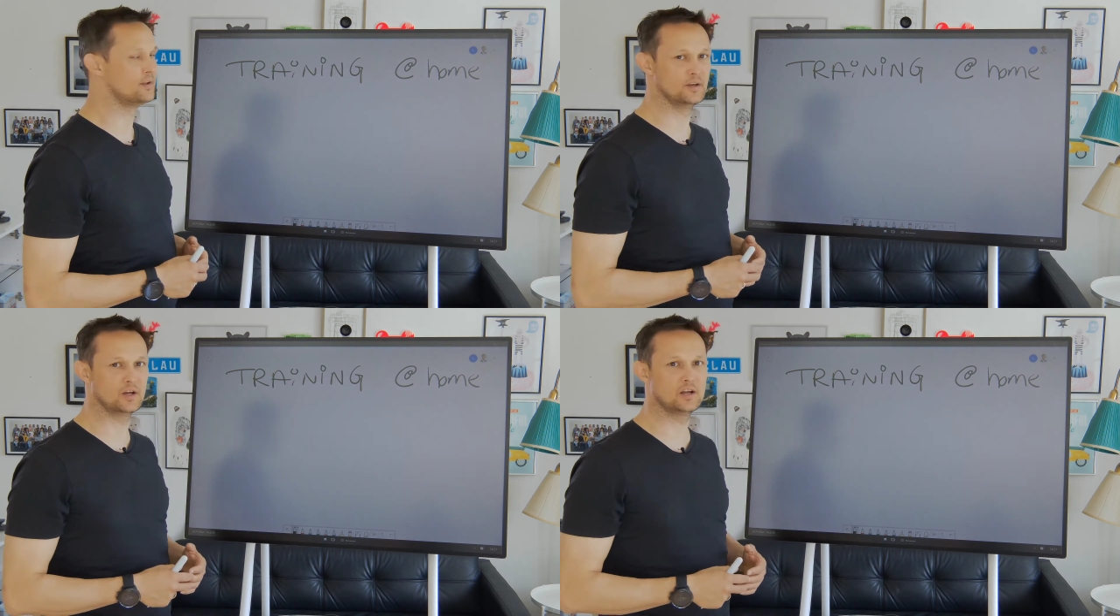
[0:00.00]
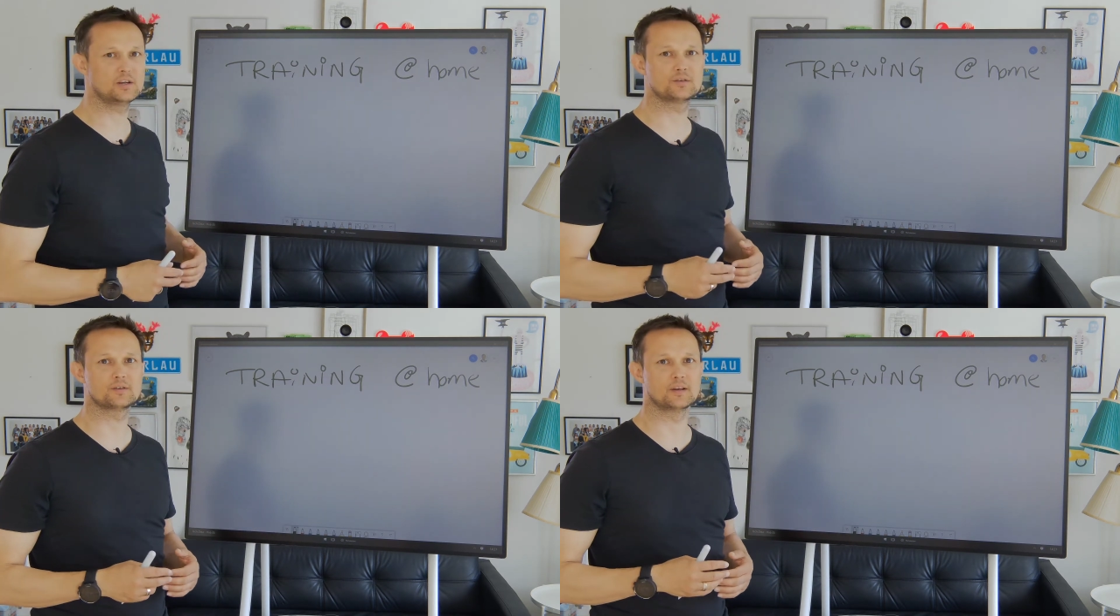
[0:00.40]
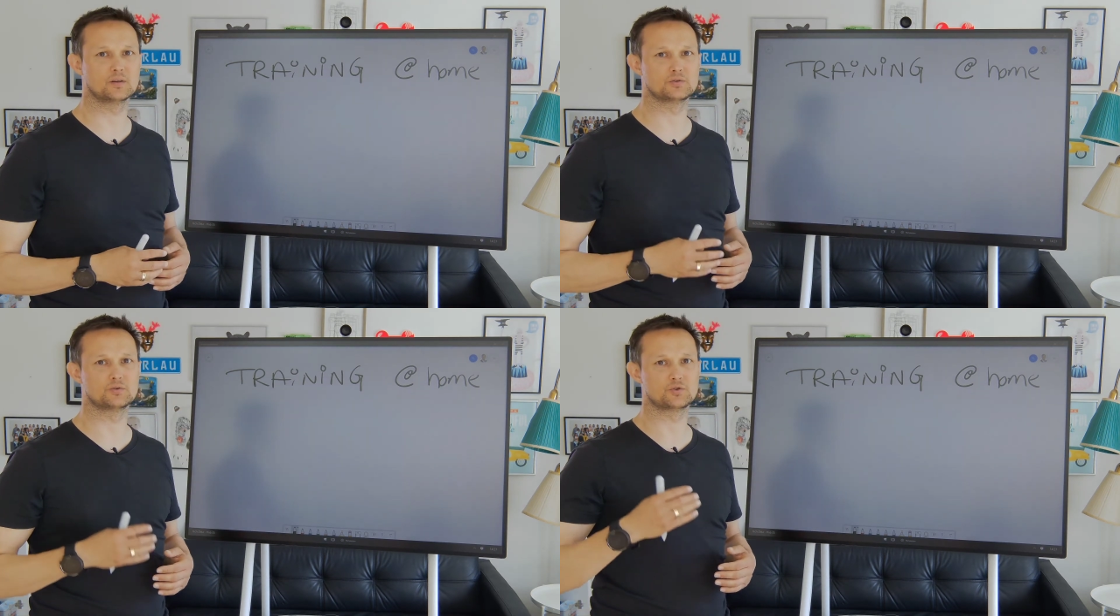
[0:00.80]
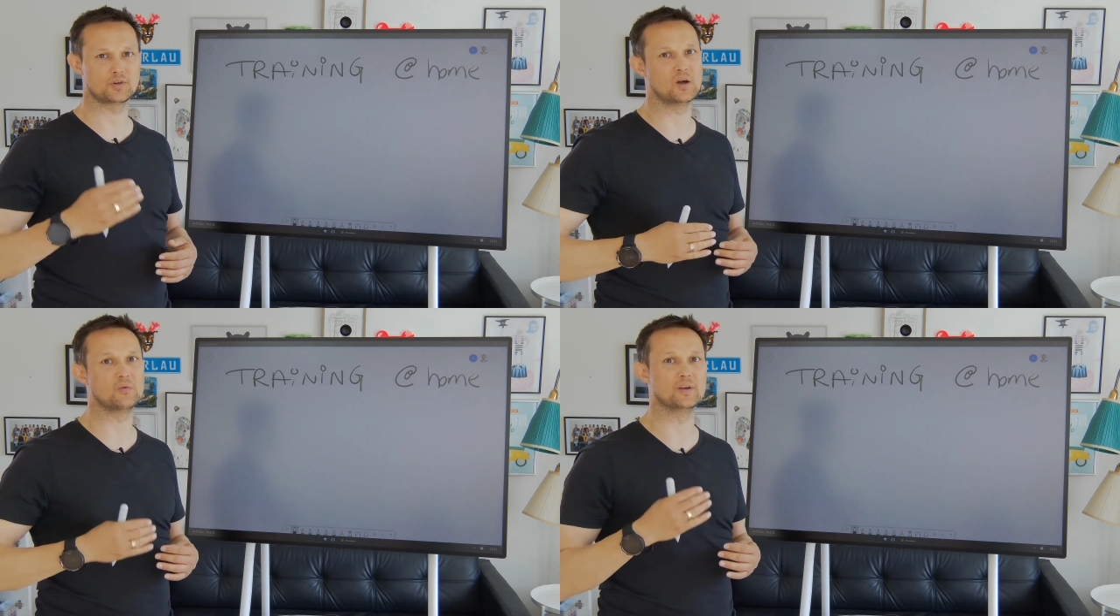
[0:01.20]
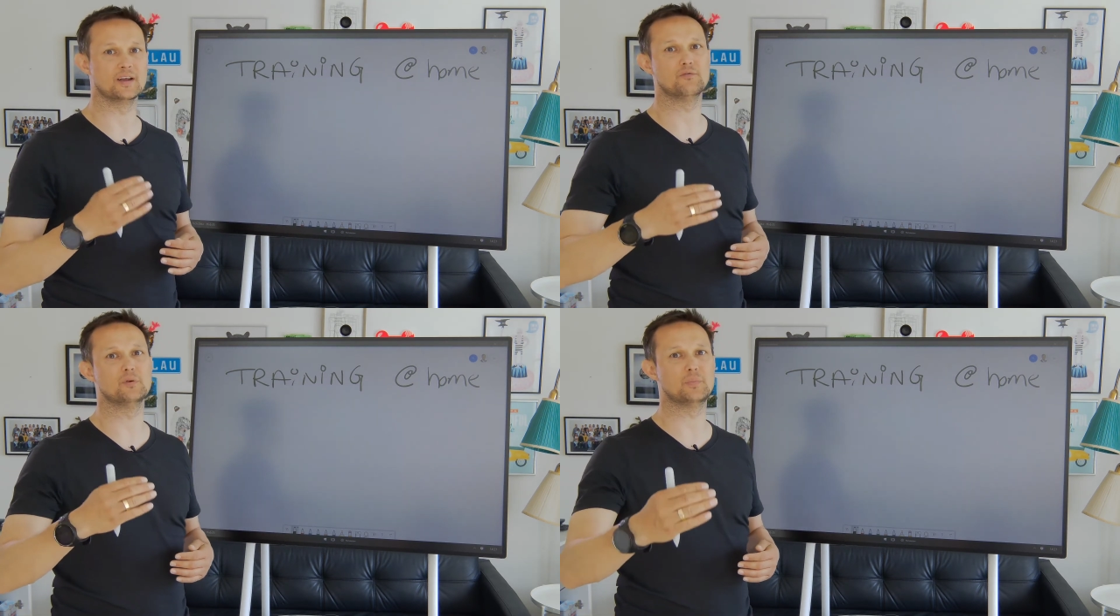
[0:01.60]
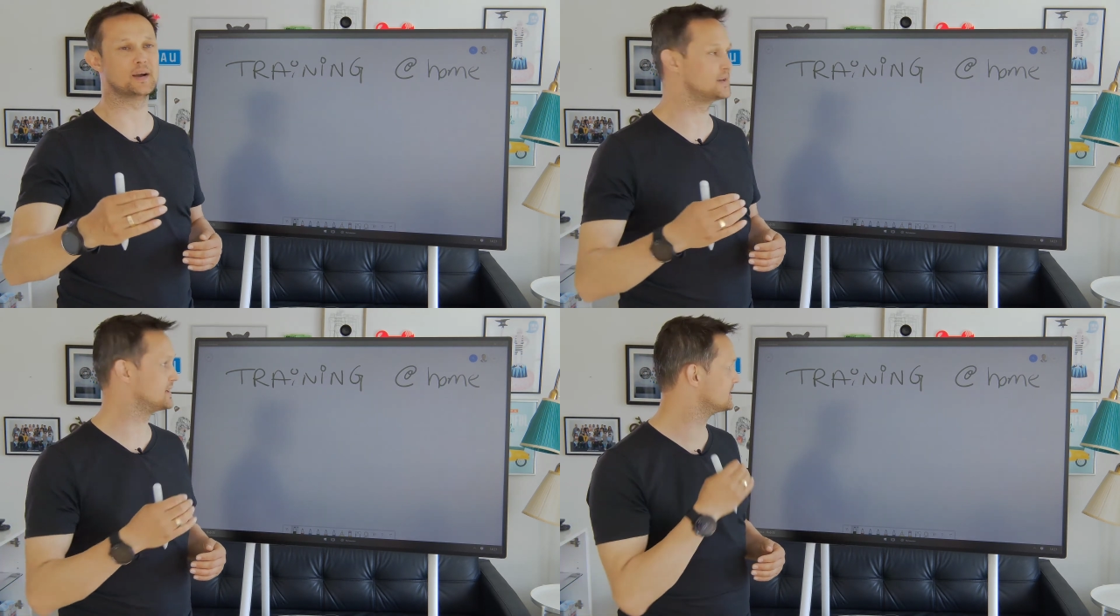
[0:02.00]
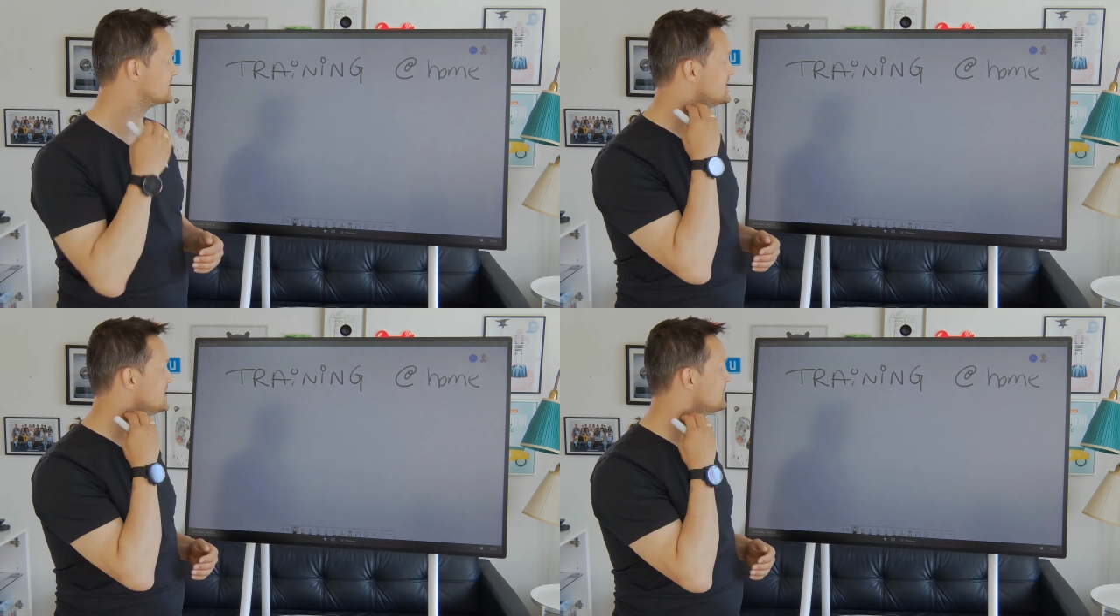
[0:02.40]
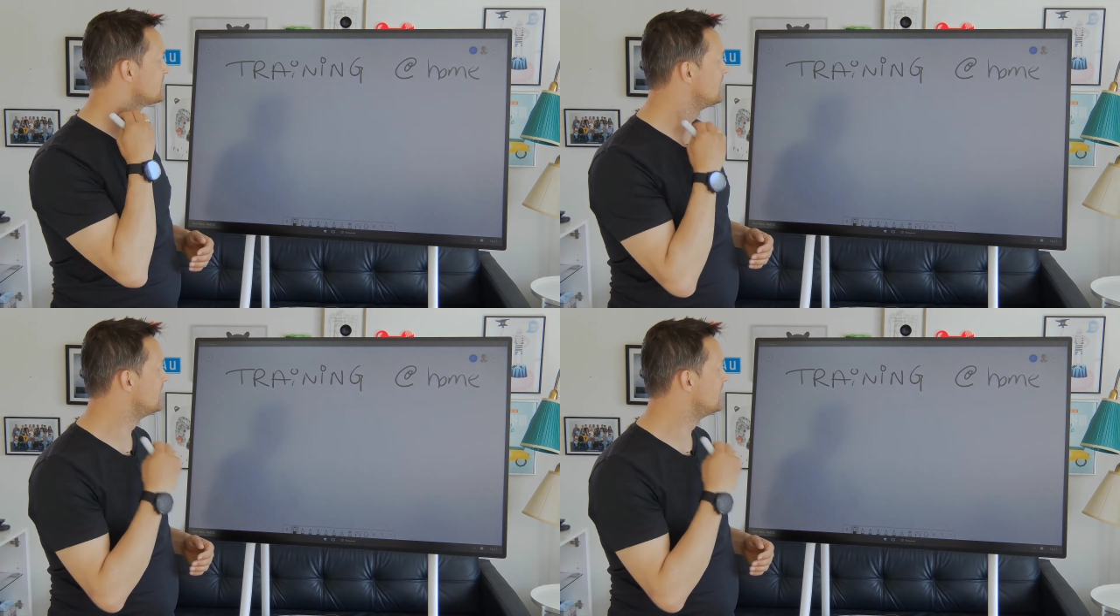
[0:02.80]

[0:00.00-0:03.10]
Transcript: the knowledge and also share with everybody in the team.